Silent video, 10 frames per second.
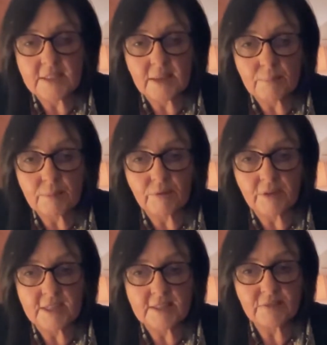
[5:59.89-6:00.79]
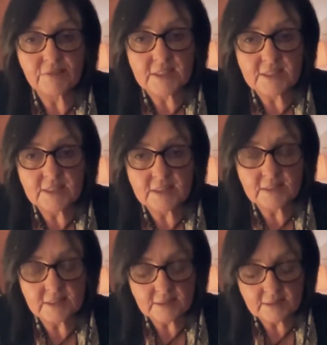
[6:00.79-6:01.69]
improvised
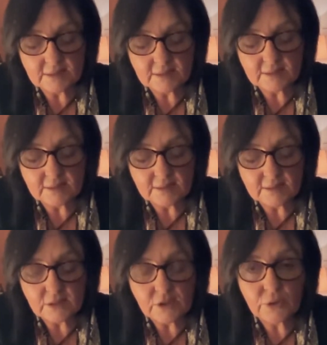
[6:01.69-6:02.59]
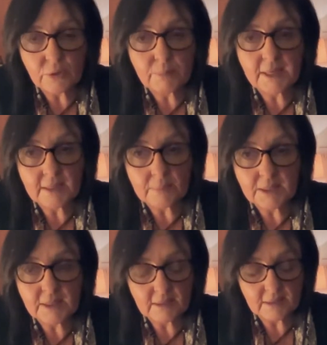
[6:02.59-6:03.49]
fists, your baby.